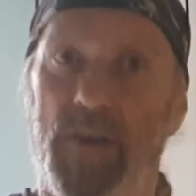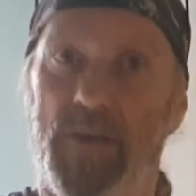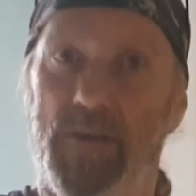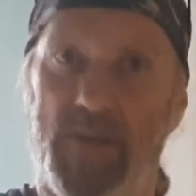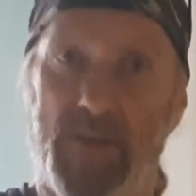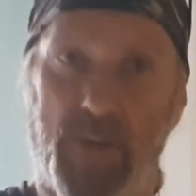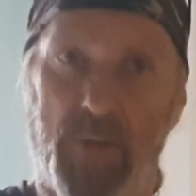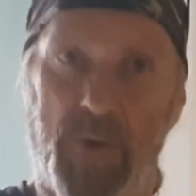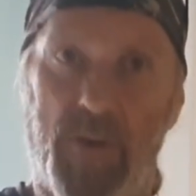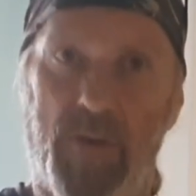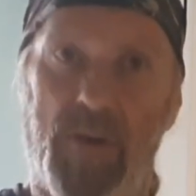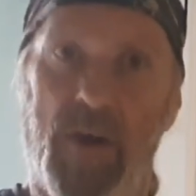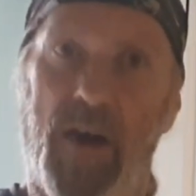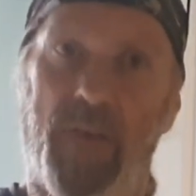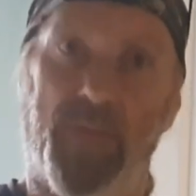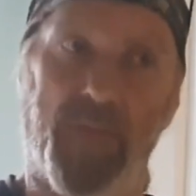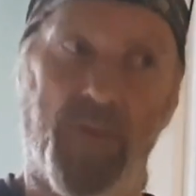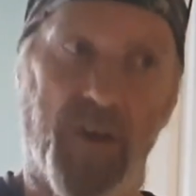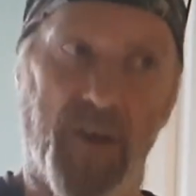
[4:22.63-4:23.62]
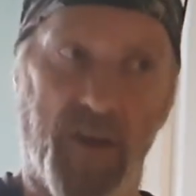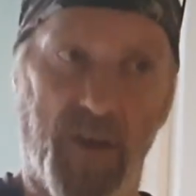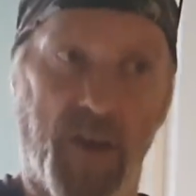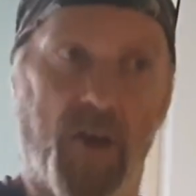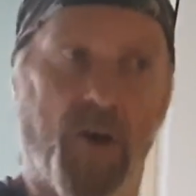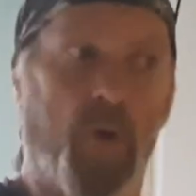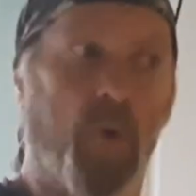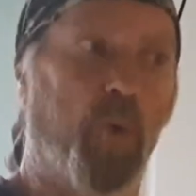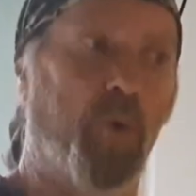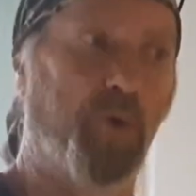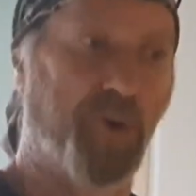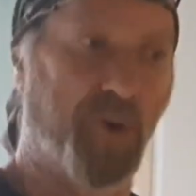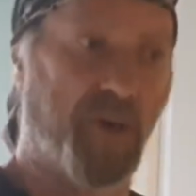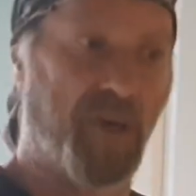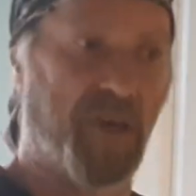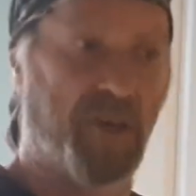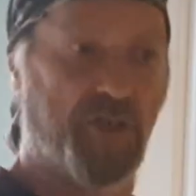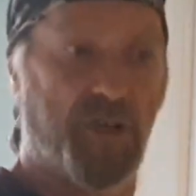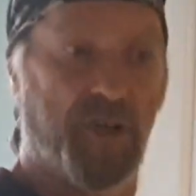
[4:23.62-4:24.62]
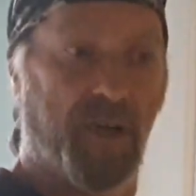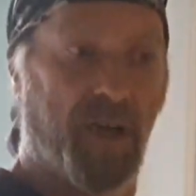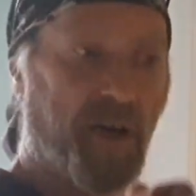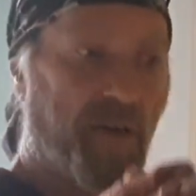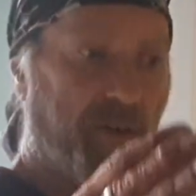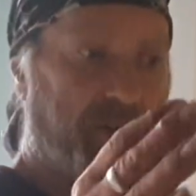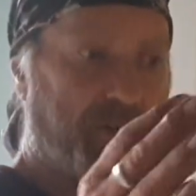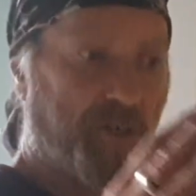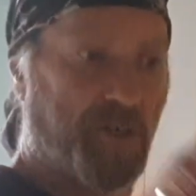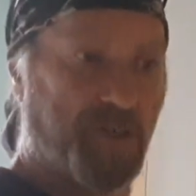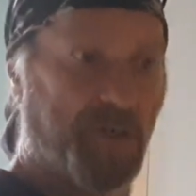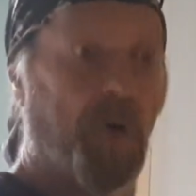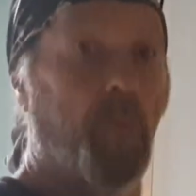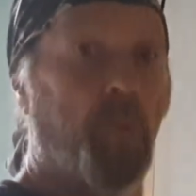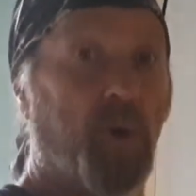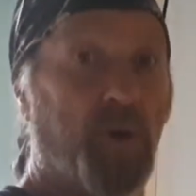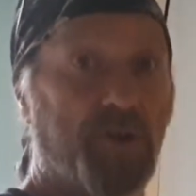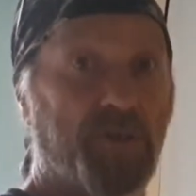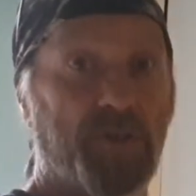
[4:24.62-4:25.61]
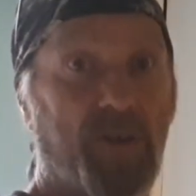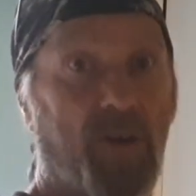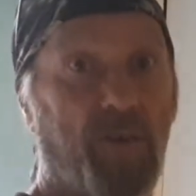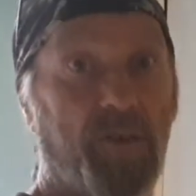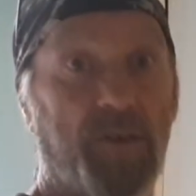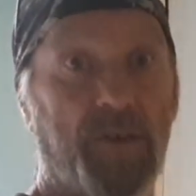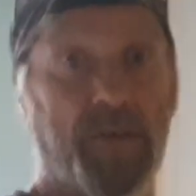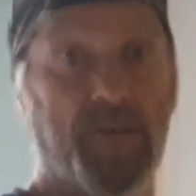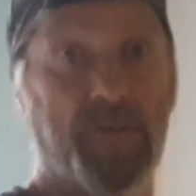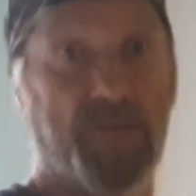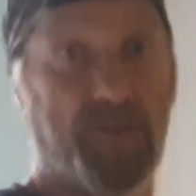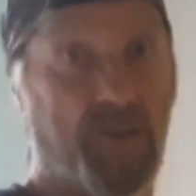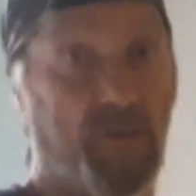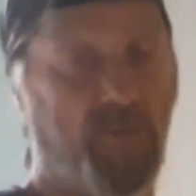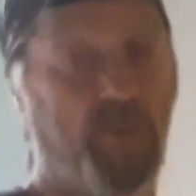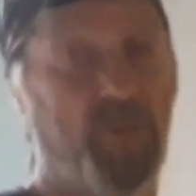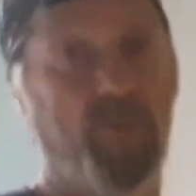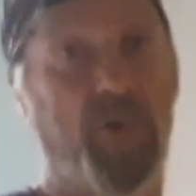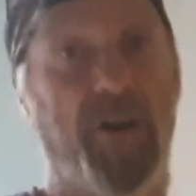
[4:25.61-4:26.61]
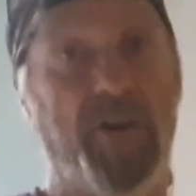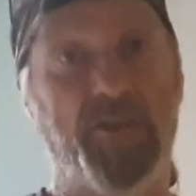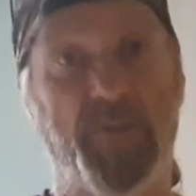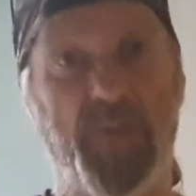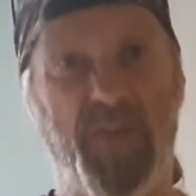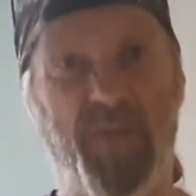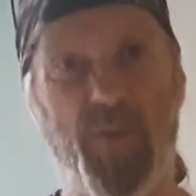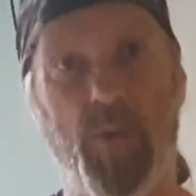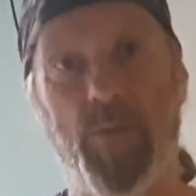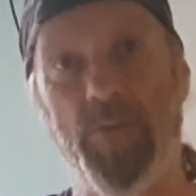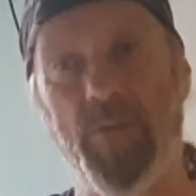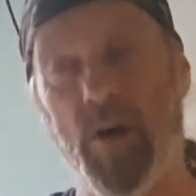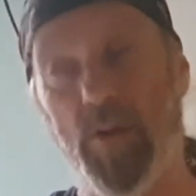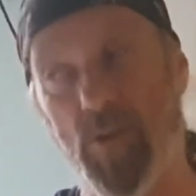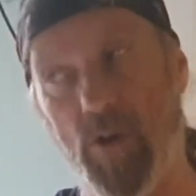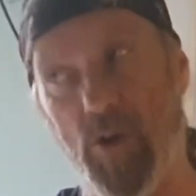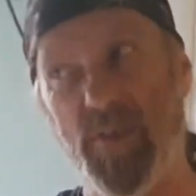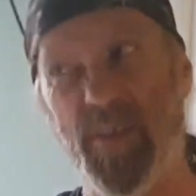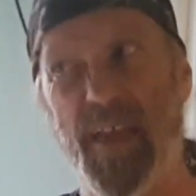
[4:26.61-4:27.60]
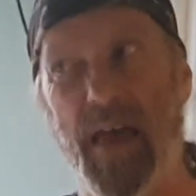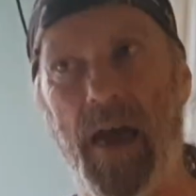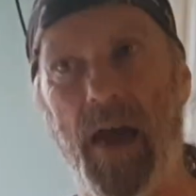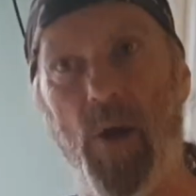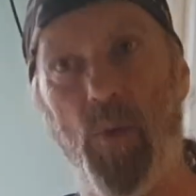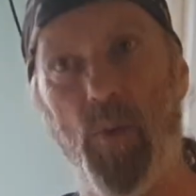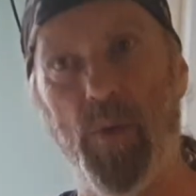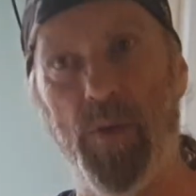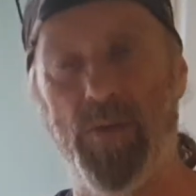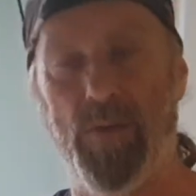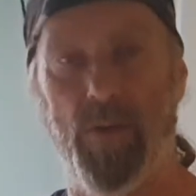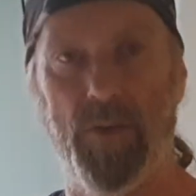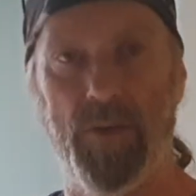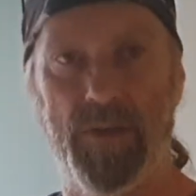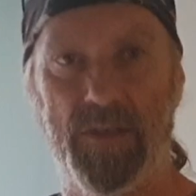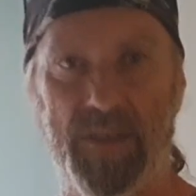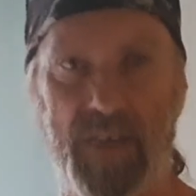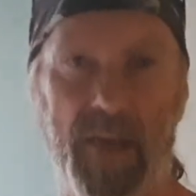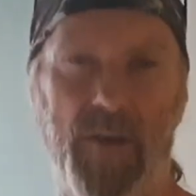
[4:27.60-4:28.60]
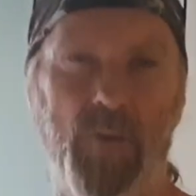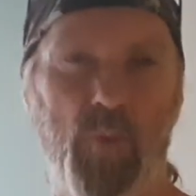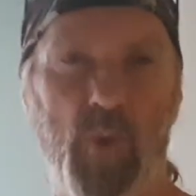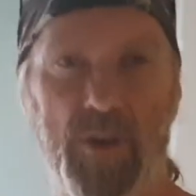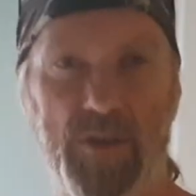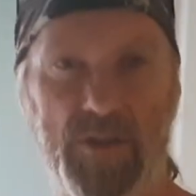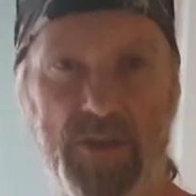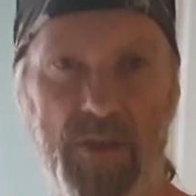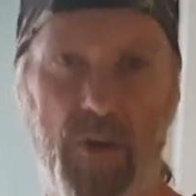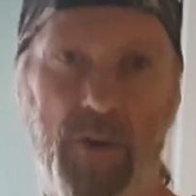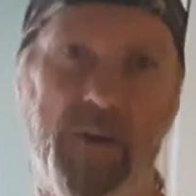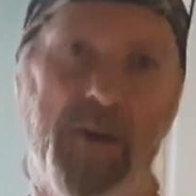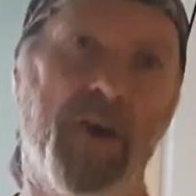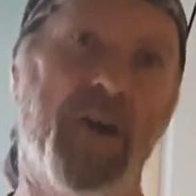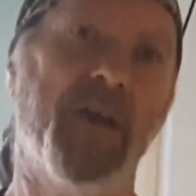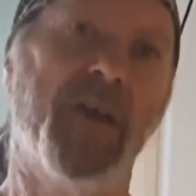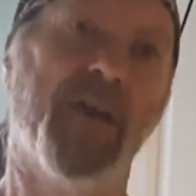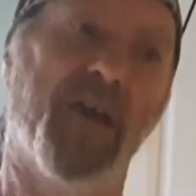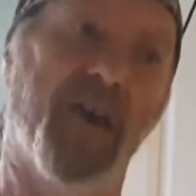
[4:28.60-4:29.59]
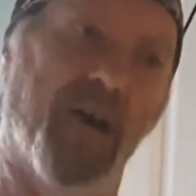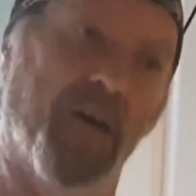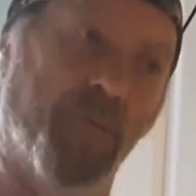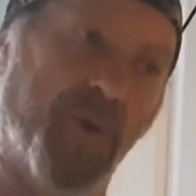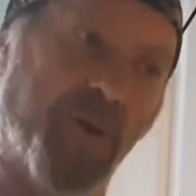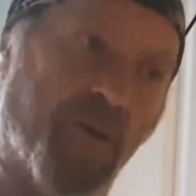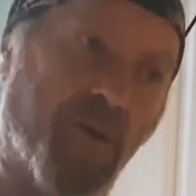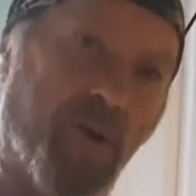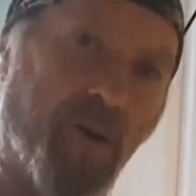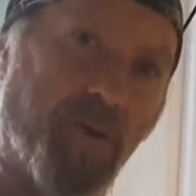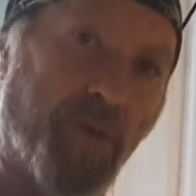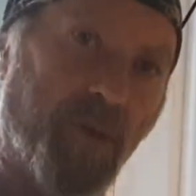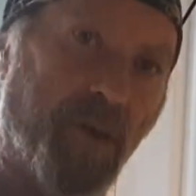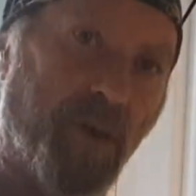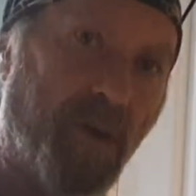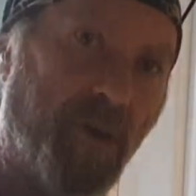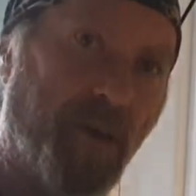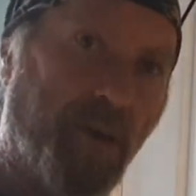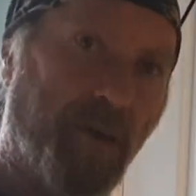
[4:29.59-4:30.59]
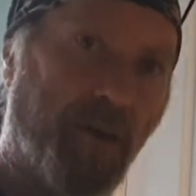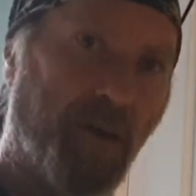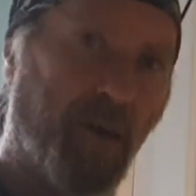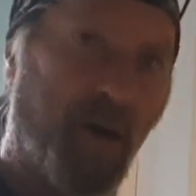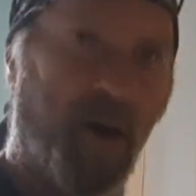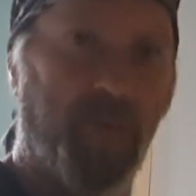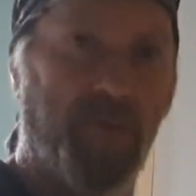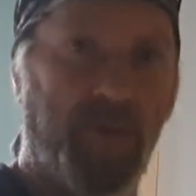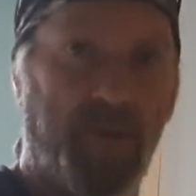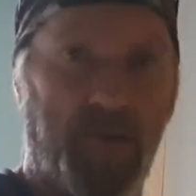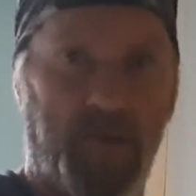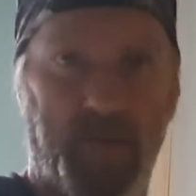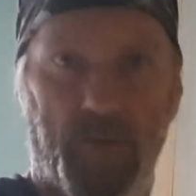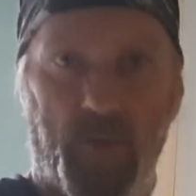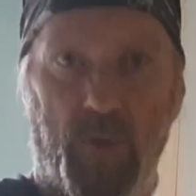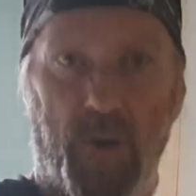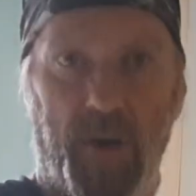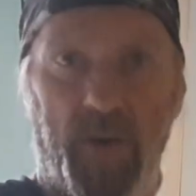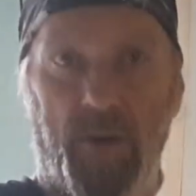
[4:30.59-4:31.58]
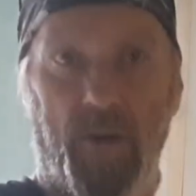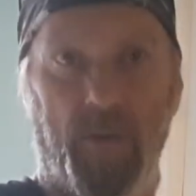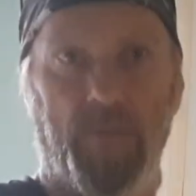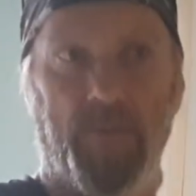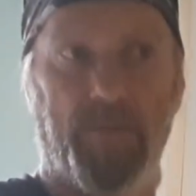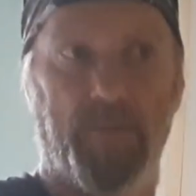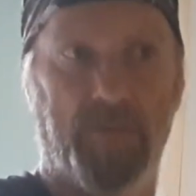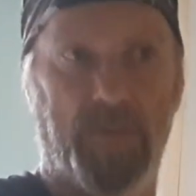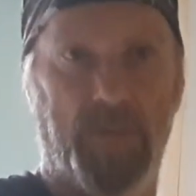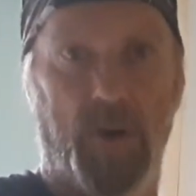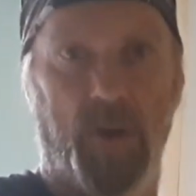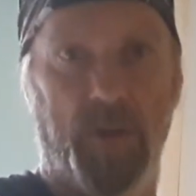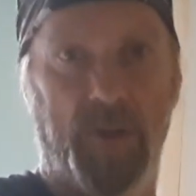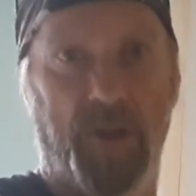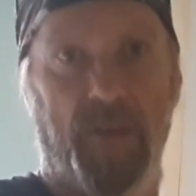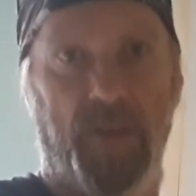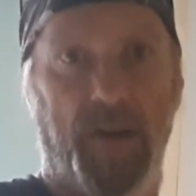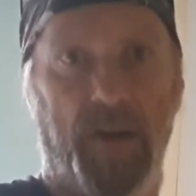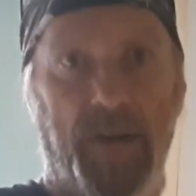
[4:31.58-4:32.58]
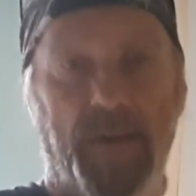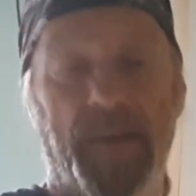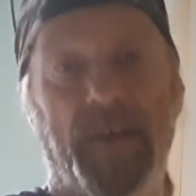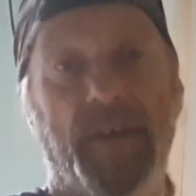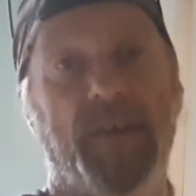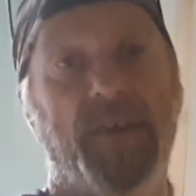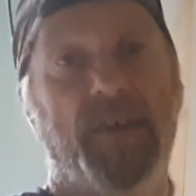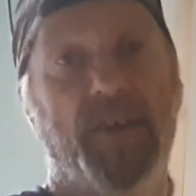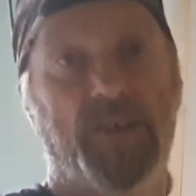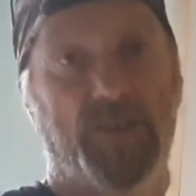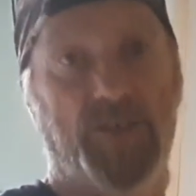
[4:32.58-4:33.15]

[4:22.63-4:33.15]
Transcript: Yeah. So we're going to have all your kitchen area just on one side. Yeah. So whereas before, like now, we've got the sink one side, and we've got the oven and whatnot on the other. Yeah.